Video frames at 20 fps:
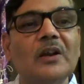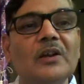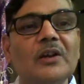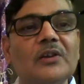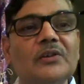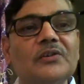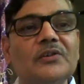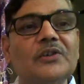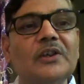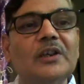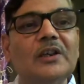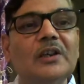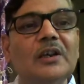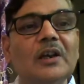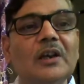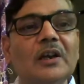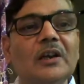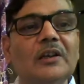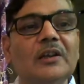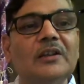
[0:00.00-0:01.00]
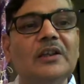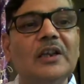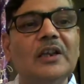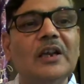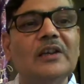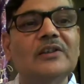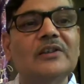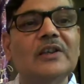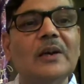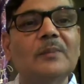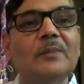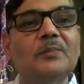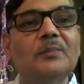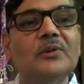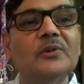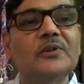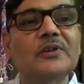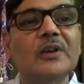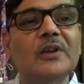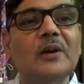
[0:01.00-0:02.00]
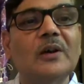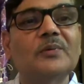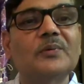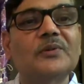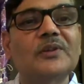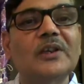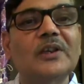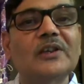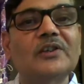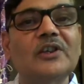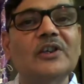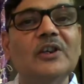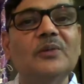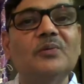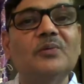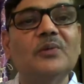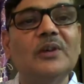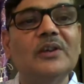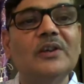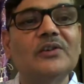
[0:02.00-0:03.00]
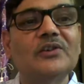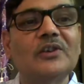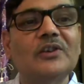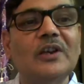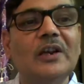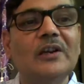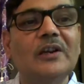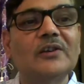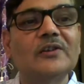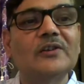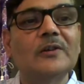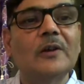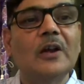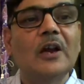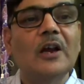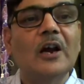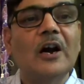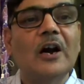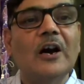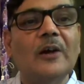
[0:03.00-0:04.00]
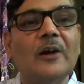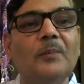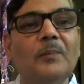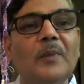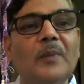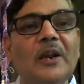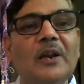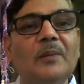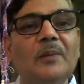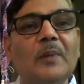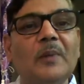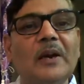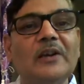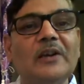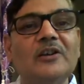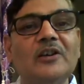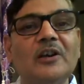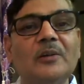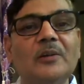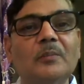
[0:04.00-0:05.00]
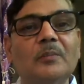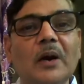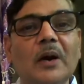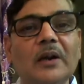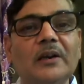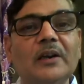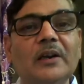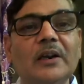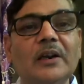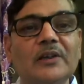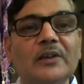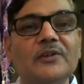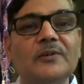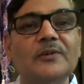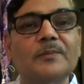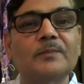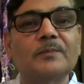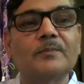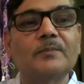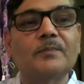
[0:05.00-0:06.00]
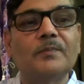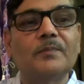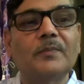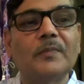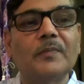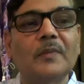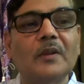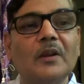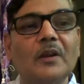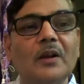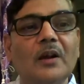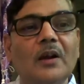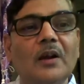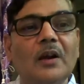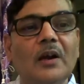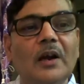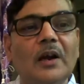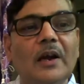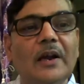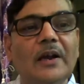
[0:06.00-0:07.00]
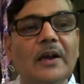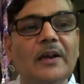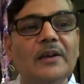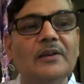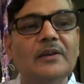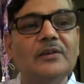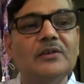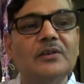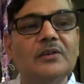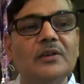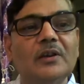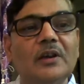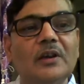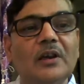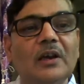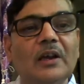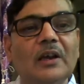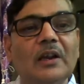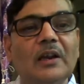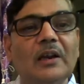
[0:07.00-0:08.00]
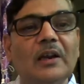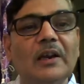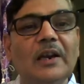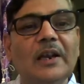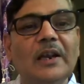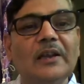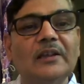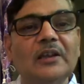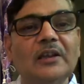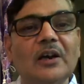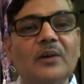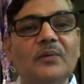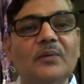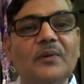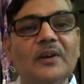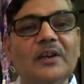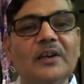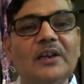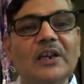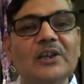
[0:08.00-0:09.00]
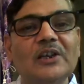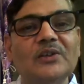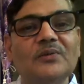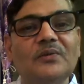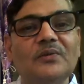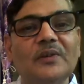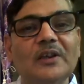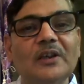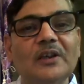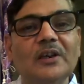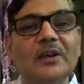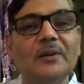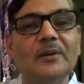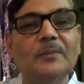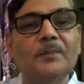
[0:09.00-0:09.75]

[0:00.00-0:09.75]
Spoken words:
See, the examples of sex-influenced traits are male pattern baldness and length of index finger.